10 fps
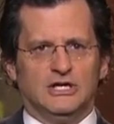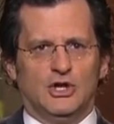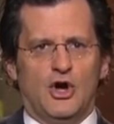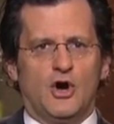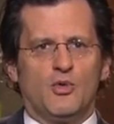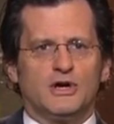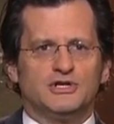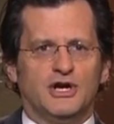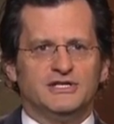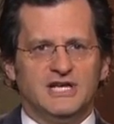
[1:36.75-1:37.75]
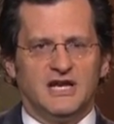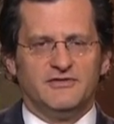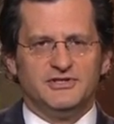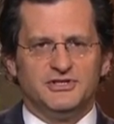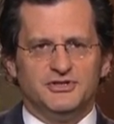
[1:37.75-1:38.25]
Long worked on
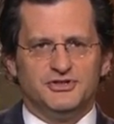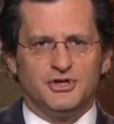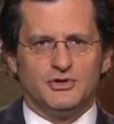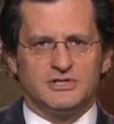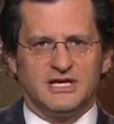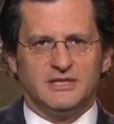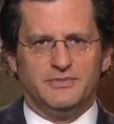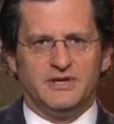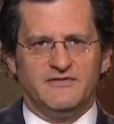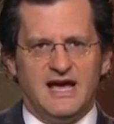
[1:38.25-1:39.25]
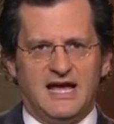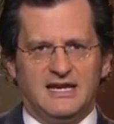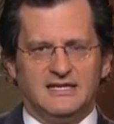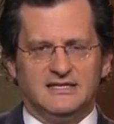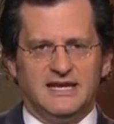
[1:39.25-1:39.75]
television in shows like The Big
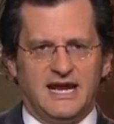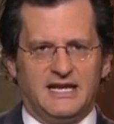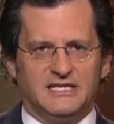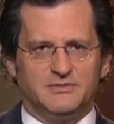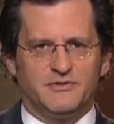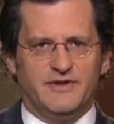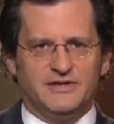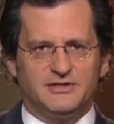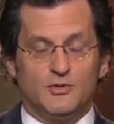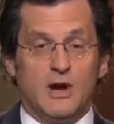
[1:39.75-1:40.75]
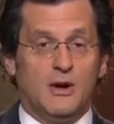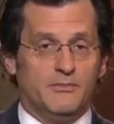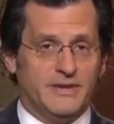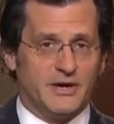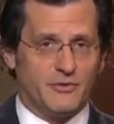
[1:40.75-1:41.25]
Valley and The Nanny and the Professor, while
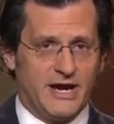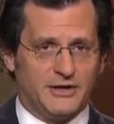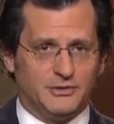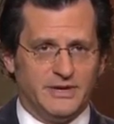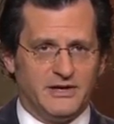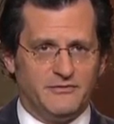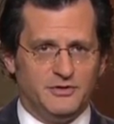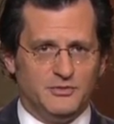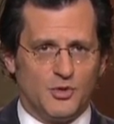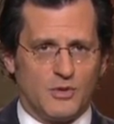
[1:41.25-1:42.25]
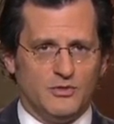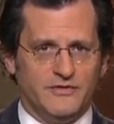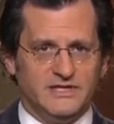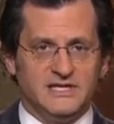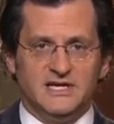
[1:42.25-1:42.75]
Meg Randall made a few more
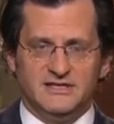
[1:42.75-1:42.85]
movies,